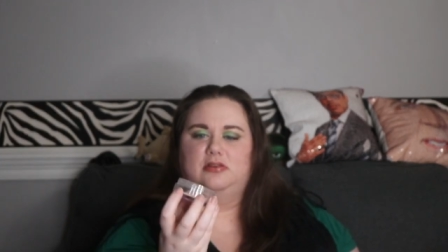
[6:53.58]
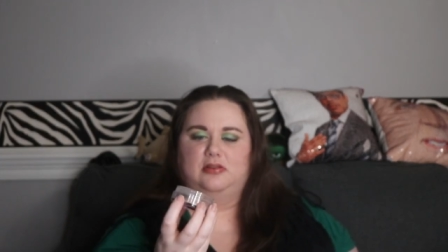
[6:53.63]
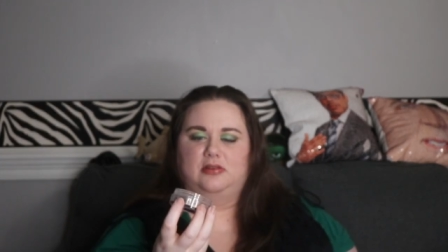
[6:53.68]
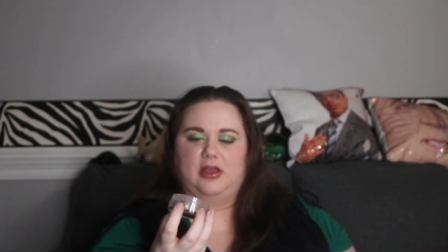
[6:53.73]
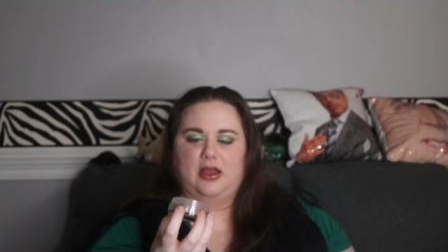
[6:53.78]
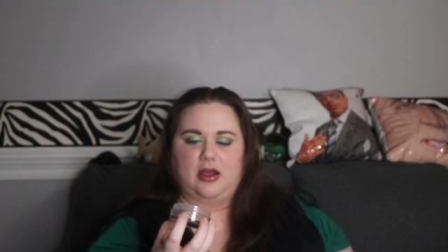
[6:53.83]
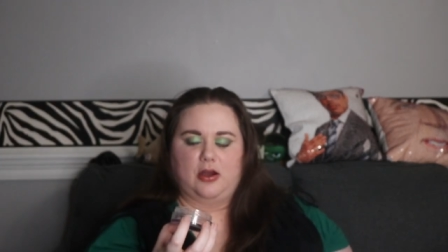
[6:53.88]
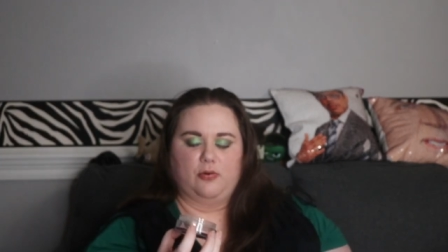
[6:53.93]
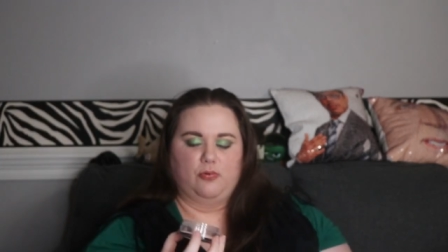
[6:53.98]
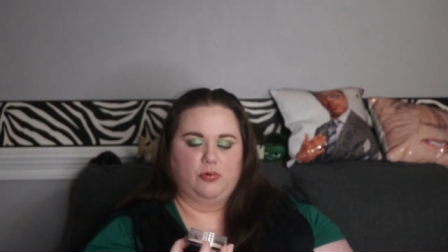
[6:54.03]

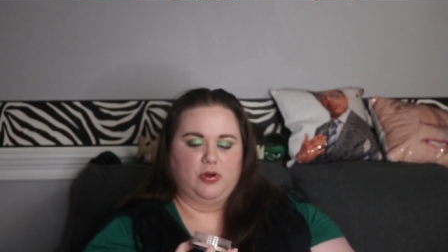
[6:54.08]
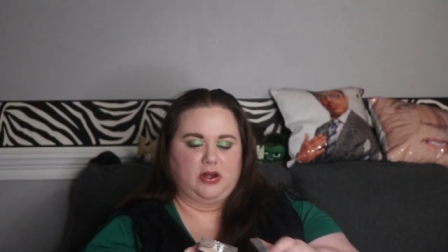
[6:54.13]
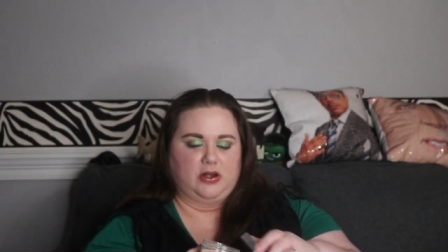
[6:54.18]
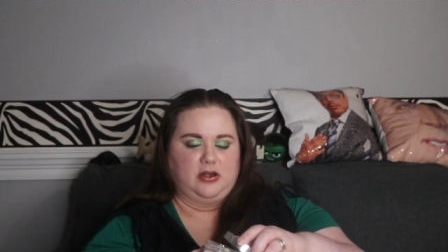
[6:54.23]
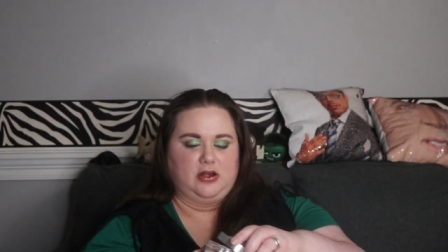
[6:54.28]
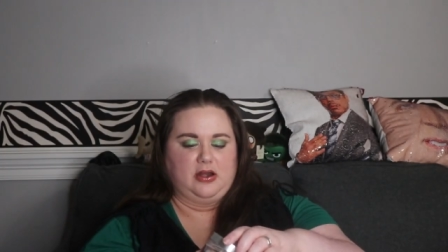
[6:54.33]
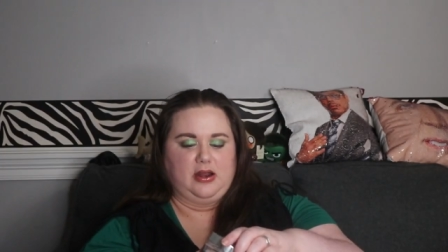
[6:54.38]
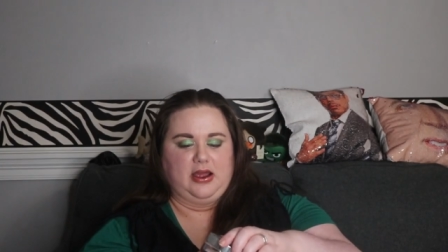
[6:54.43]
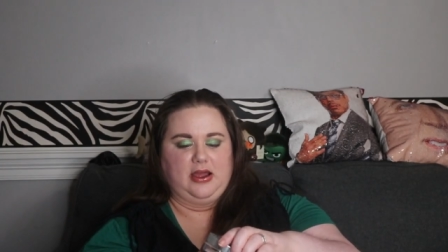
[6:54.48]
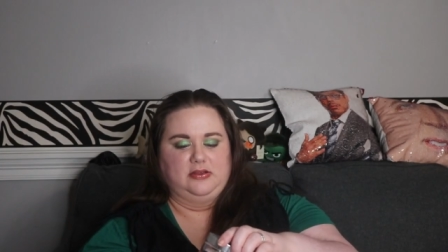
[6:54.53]
Now,
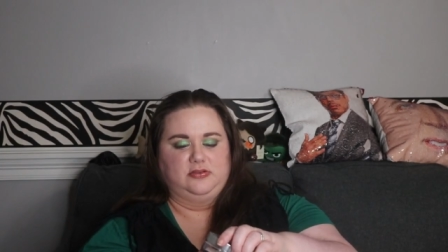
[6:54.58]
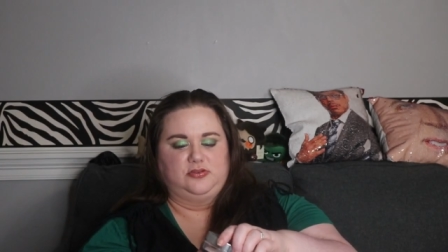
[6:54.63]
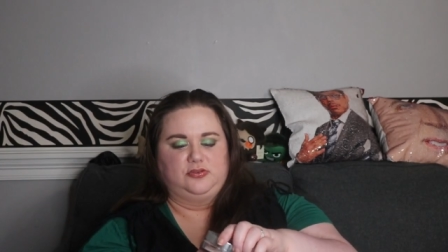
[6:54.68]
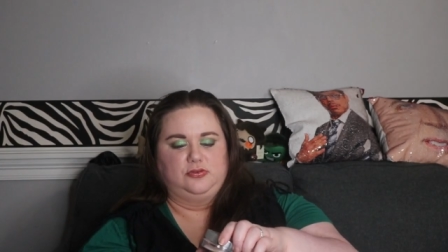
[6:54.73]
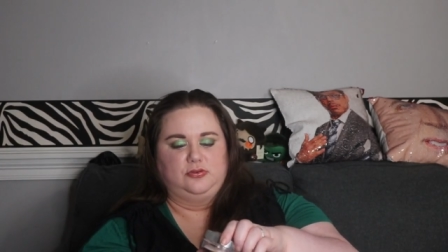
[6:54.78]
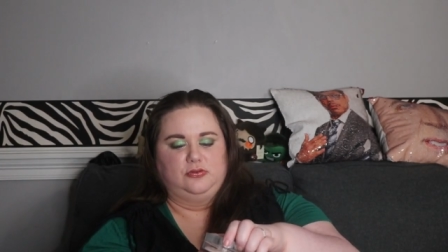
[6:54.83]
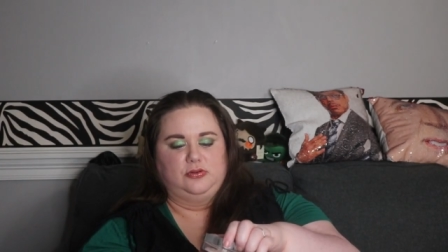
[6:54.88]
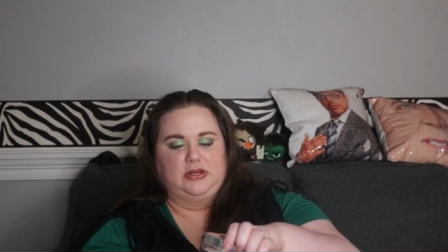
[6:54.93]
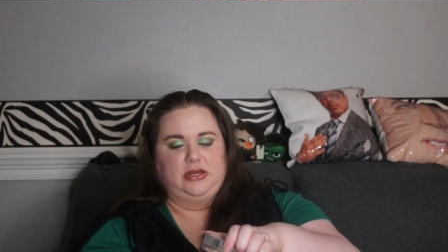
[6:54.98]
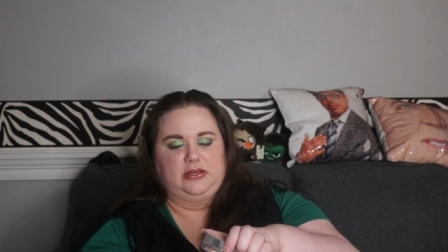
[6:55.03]
when I
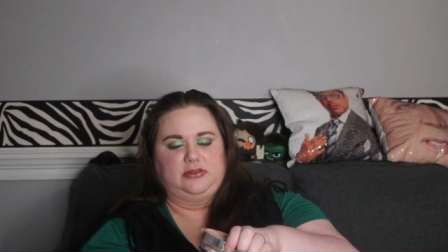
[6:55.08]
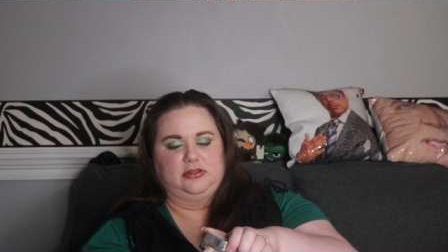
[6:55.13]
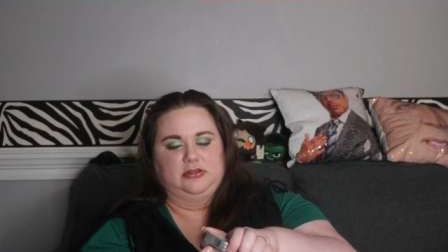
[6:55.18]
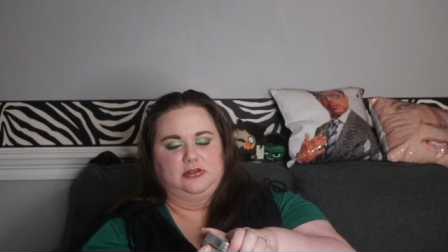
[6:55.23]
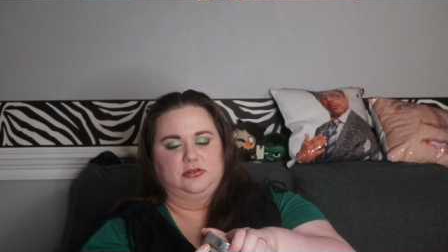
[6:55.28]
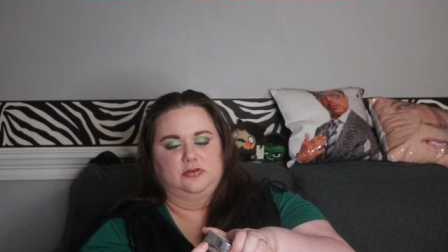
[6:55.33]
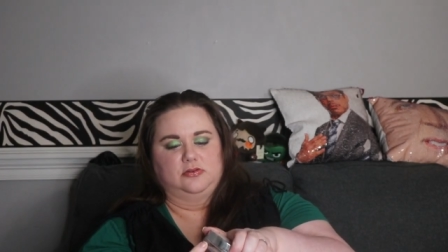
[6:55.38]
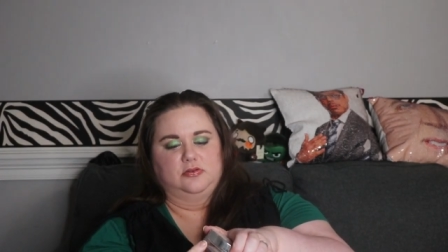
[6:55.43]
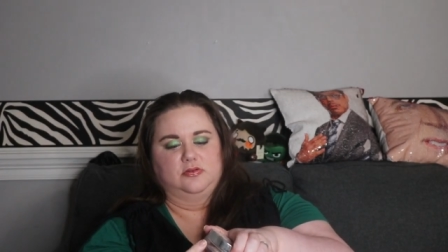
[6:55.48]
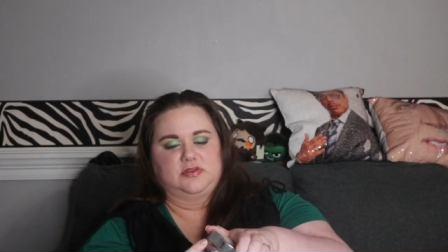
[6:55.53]
do like the
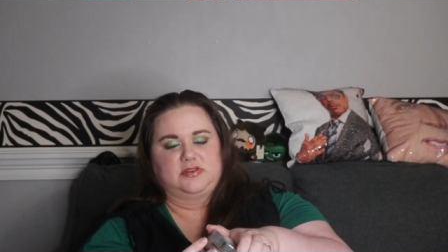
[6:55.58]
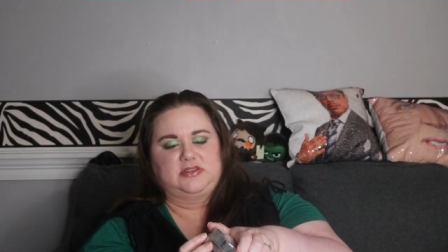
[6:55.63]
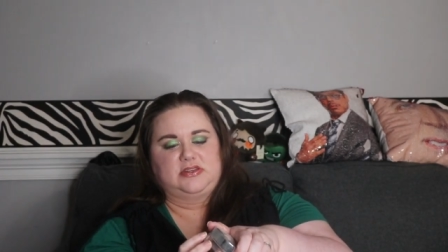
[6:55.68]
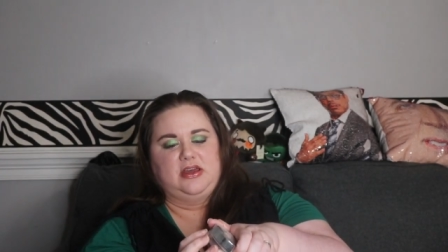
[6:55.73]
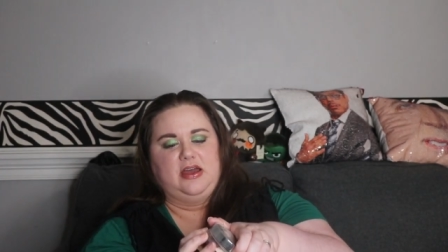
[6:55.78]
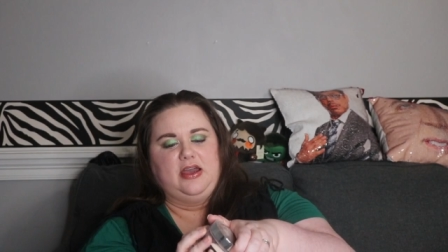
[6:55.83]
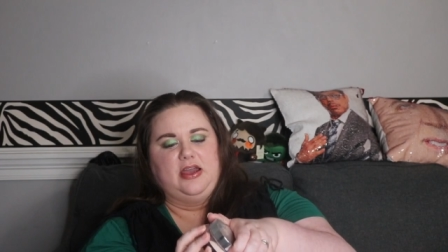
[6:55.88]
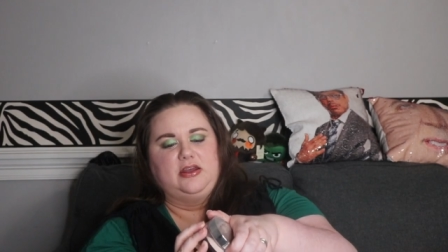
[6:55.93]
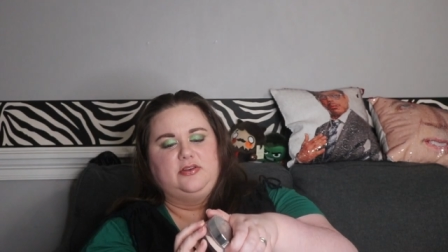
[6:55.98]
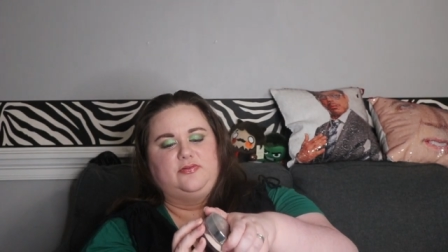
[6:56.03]
little
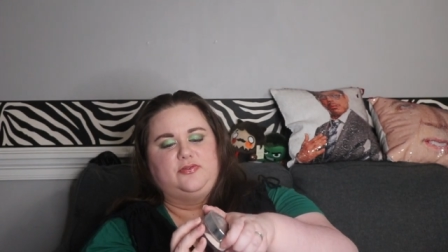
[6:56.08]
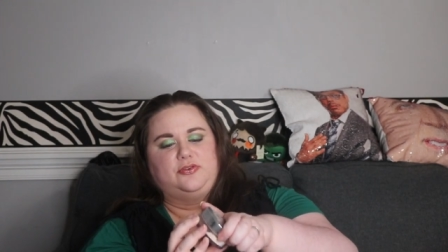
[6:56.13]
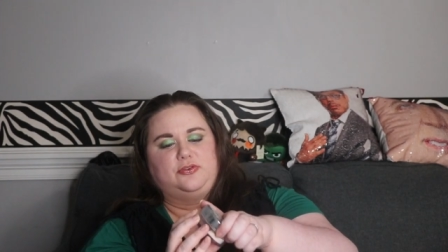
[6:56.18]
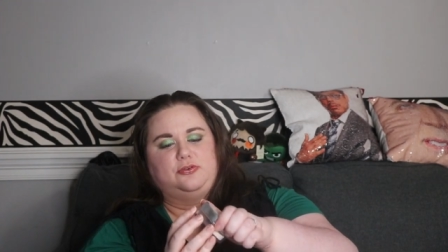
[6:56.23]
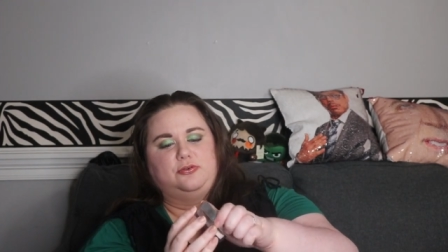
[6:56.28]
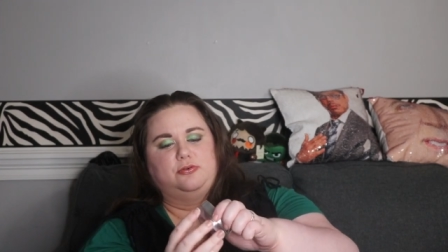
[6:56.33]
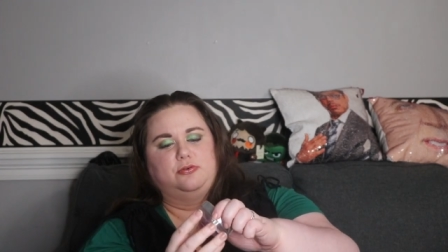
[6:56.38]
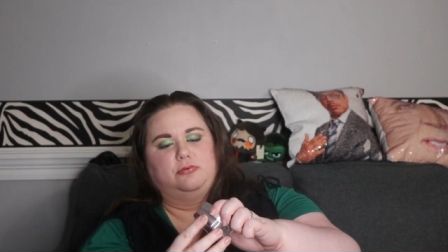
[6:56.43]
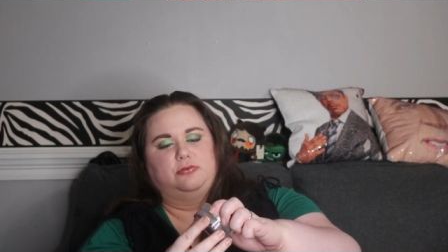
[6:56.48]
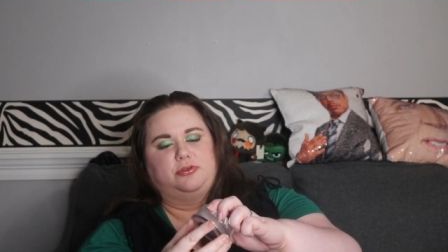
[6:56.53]
side
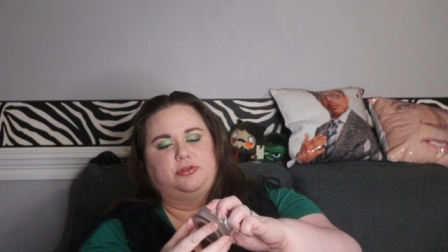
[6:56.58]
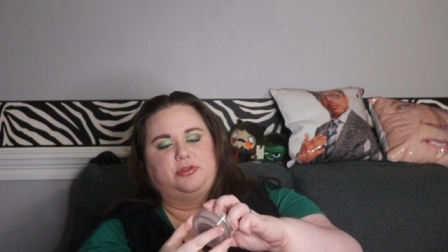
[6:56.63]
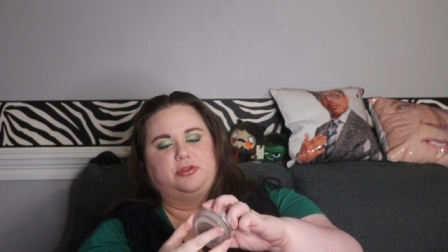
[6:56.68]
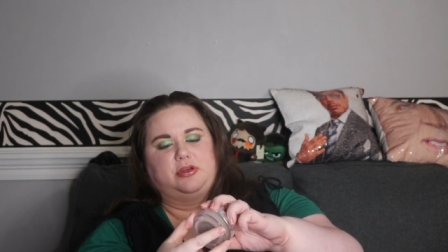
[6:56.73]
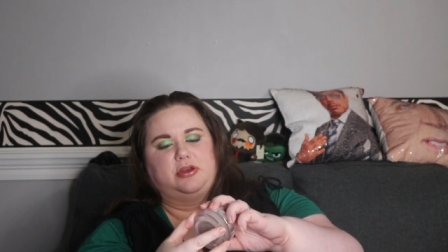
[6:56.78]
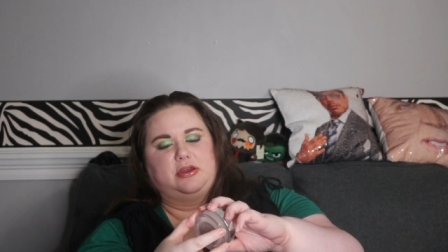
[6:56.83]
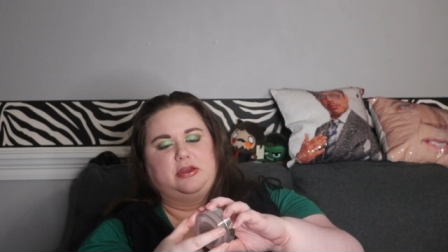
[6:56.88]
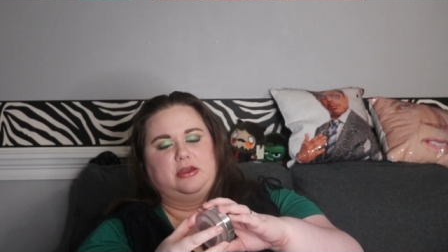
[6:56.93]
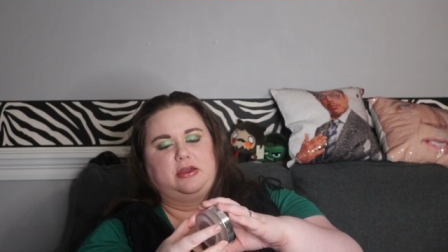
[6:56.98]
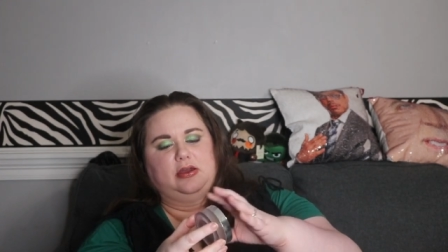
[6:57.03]
view
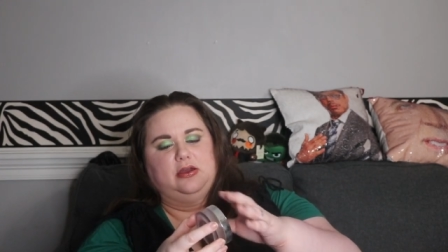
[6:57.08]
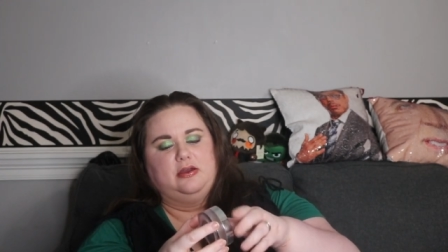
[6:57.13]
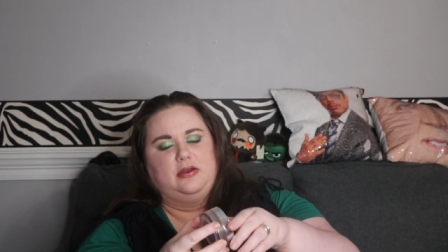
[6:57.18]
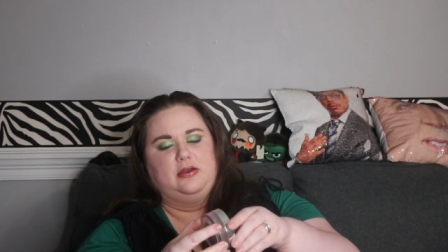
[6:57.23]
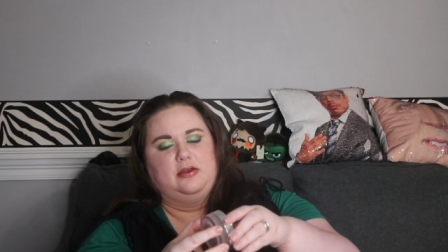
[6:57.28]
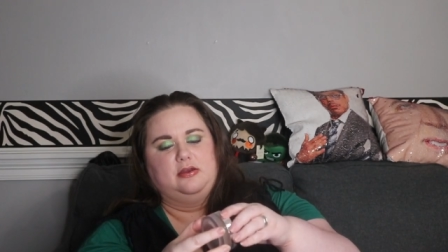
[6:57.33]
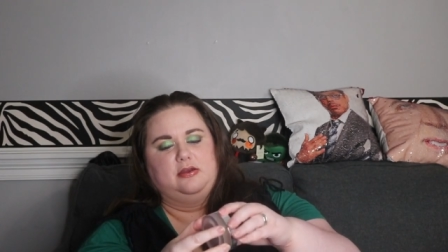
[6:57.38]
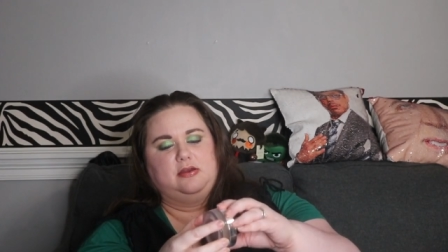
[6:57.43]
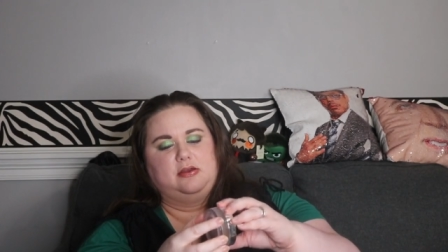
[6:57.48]
thing,